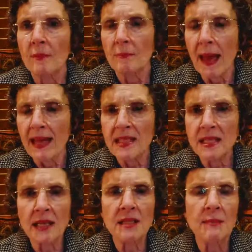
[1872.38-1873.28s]

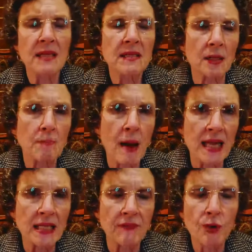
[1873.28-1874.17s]
mastectomy, six
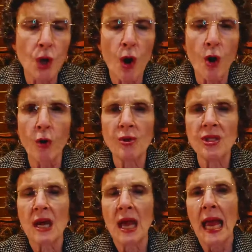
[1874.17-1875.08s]
positive
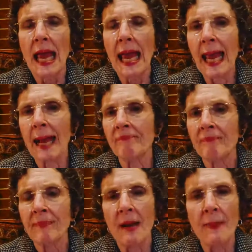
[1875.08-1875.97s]
nodes, and
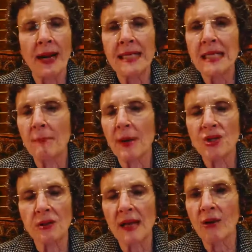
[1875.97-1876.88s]
about 18
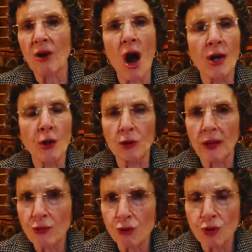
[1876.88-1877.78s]
months later on her
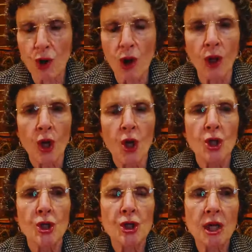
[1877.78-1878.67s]
letrozole,
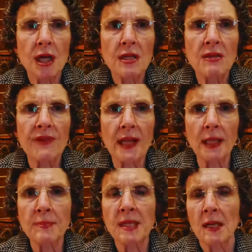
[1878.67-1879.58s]
she
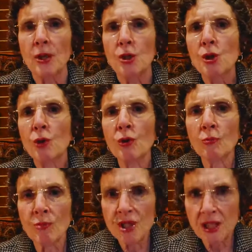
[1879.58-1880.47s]
developed too
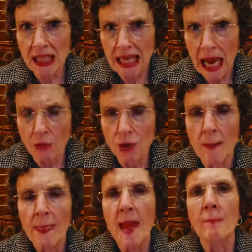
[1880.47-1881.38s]
numerous to count
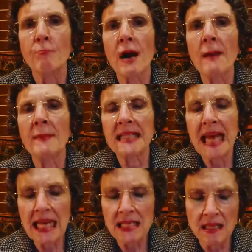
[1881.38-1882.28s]
brain
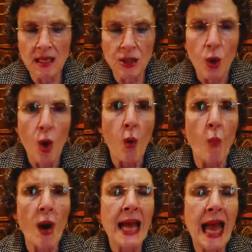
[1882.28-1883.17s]
metastasis.
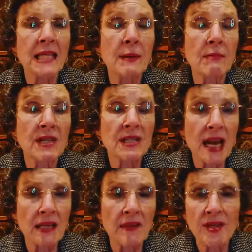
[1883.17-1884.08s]
One had to be
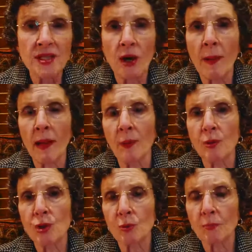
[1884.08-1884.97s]
resected in the cerebellum, it
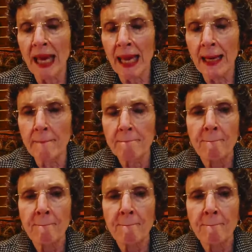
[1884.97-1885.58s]
was too big.